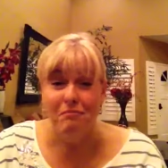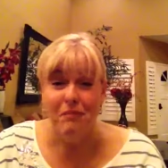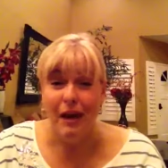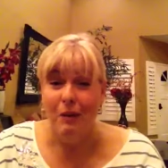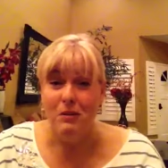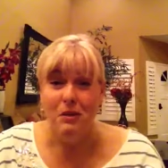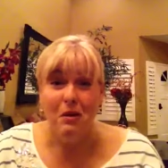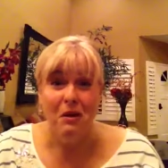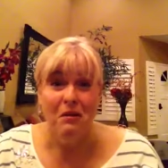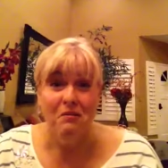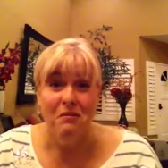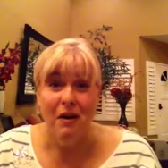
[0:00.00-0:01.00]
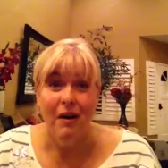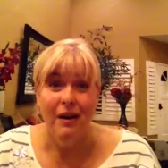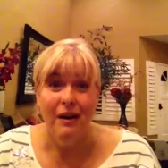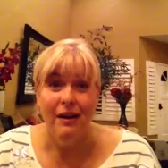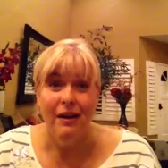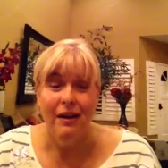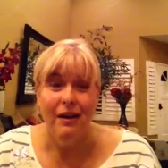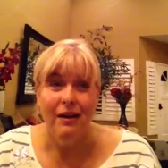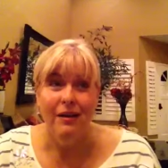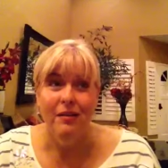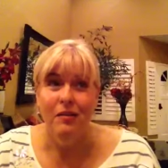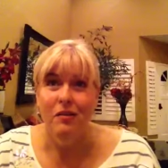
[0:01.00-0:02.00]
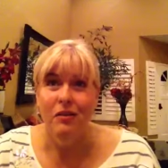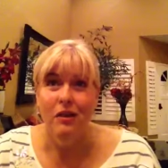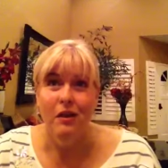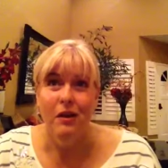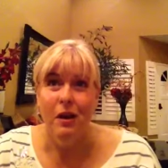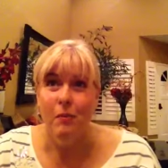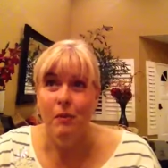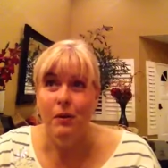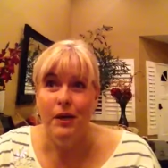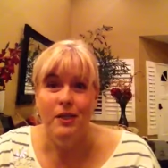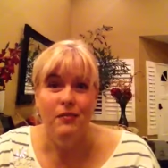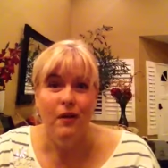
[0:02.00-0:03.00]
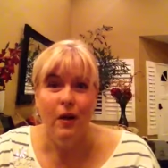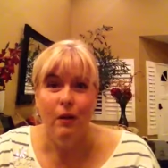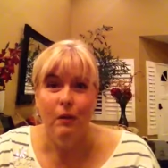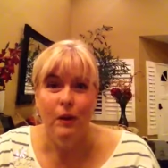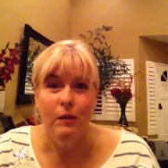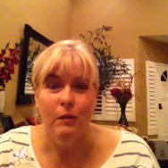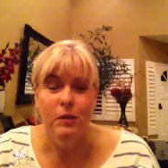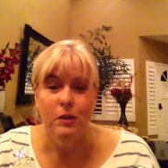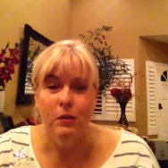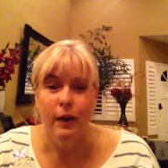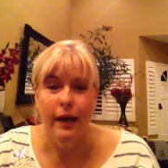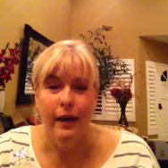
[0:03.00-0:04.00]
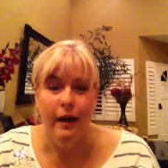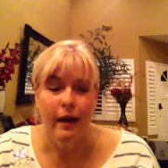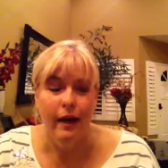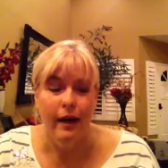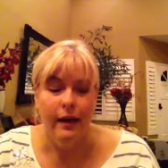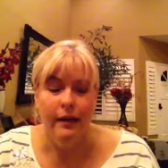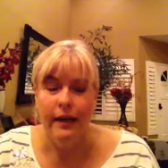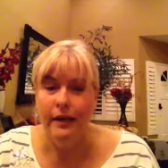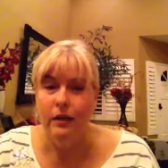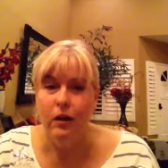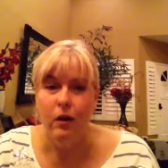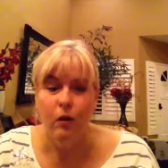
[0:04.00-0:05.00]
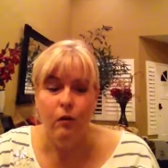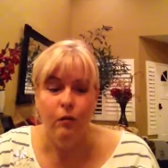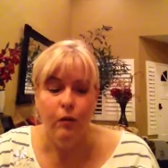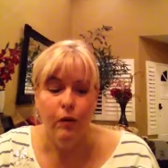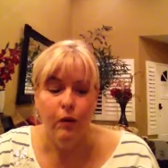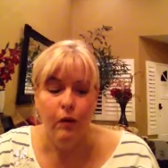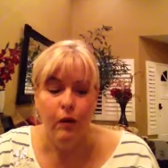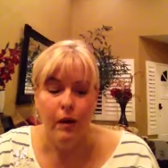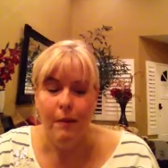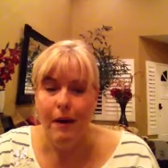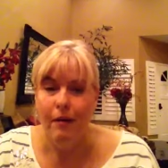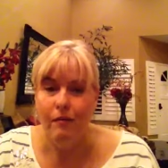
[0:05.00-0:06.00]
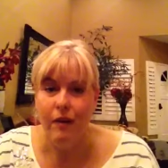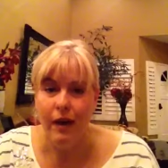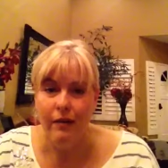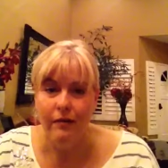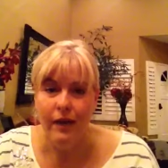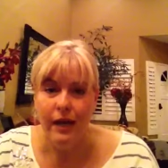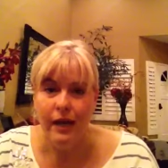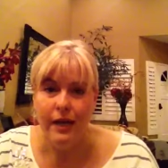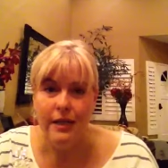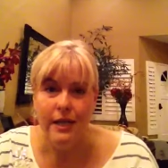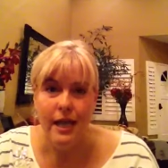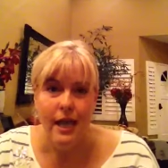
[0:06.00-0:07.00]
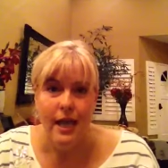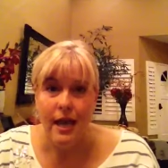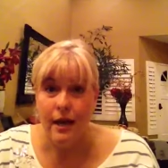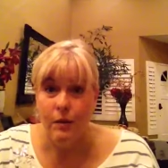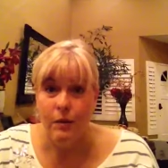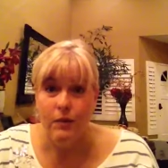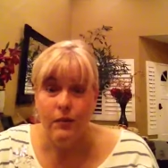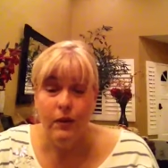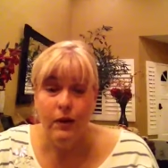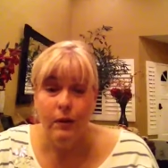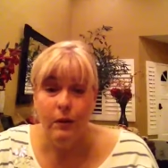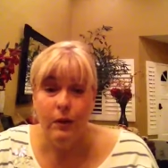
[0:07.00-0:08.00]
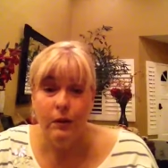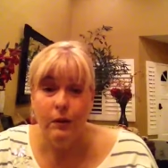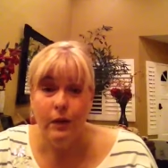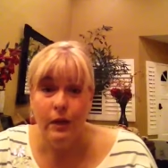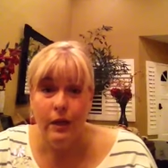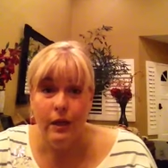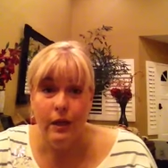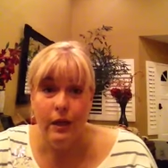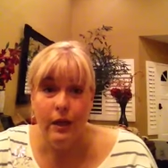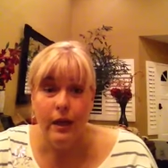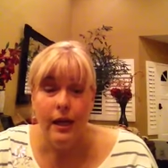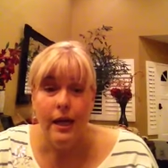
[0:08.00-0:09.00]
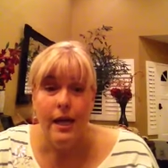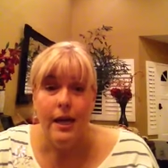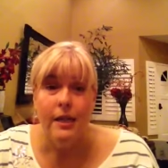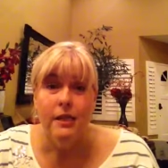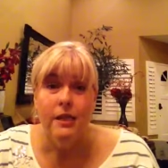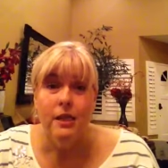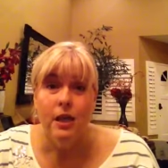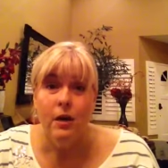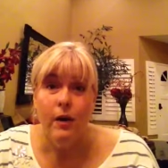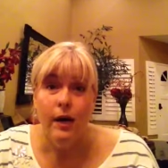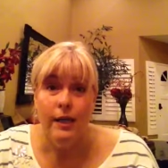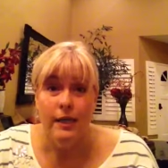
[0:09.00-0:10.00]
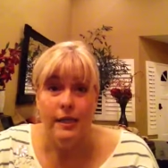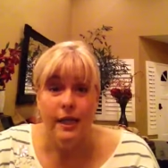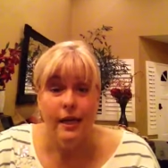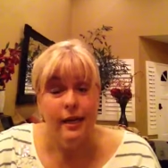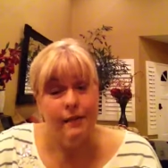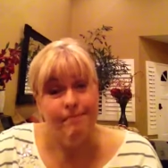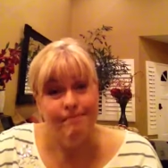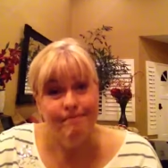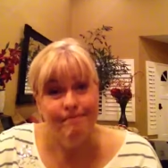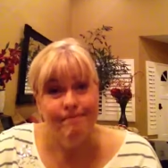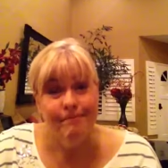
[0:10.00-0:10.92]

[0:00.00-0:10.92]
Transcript: that was all good and fine. And the couple days following was great. I laid low for about five days and I was feeling really, really good. And so I decided, hmm,